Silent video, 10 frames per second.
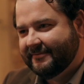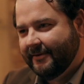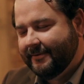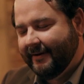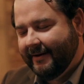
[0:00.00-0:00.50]
falling
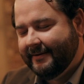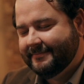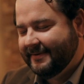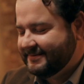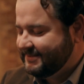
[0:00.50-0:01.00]
asleep, I
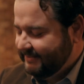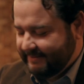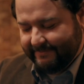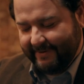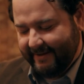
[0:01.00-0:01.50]
become
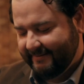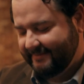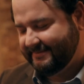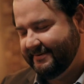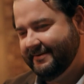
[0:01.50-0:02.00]
more
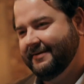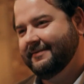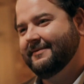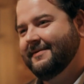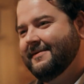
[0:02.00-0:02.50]
talkative,
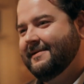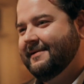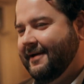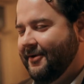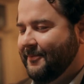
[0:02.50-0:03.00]
become more
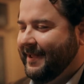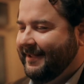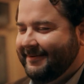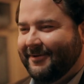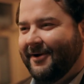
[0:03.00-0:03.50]

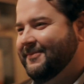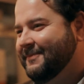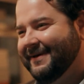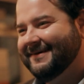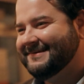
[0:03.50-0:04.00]
relaxed.
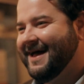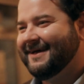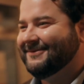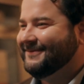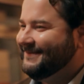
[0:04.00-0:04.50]
Going
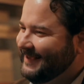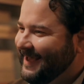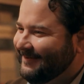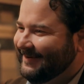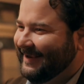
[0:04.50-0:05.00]
out my
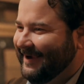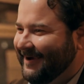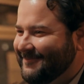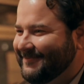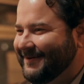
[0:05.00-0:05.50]
boundaries is a lot
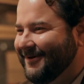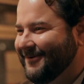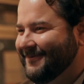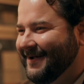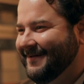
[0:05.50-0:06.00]
easier,
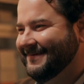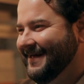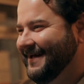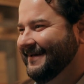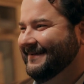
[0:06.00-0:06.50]
and that's
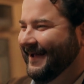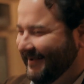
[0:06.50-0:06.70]
how